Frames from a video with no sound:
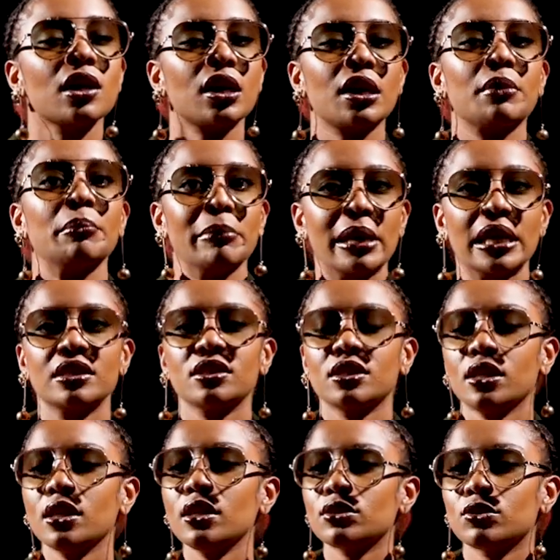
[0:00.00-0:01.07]
and
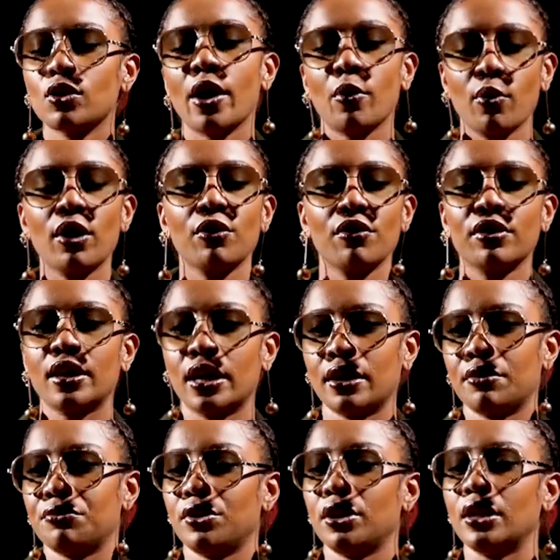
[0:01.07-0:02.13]
amazing. So I work on that
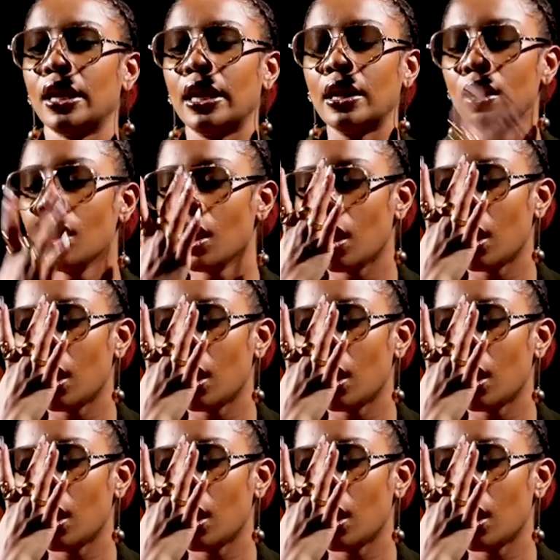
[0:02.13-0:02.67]
every day.